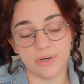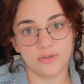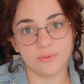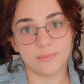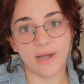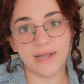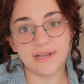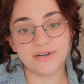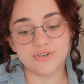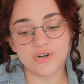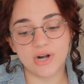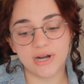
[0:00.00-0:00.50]
You
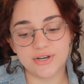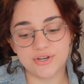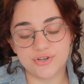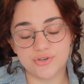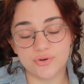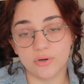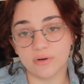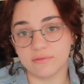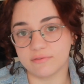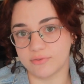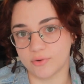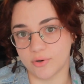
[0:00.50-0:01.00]
might try
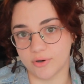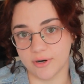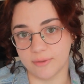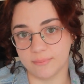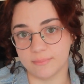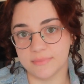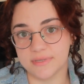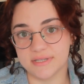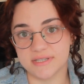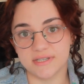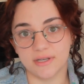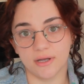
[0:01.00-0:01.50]
short
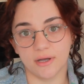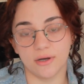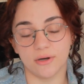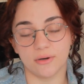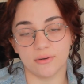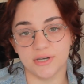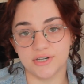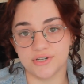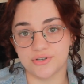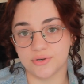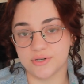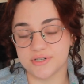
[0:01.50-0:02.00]
form, so
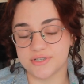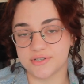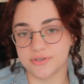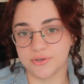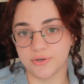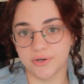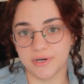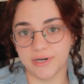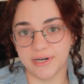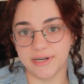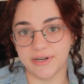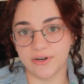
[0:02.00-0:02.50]
a short
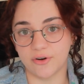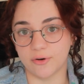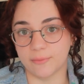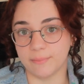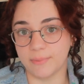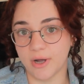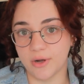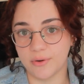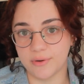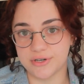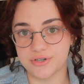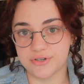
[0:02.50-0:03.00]
story or
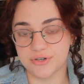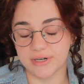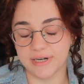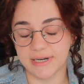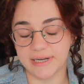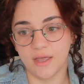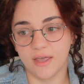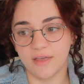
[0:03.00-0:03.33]
poetry.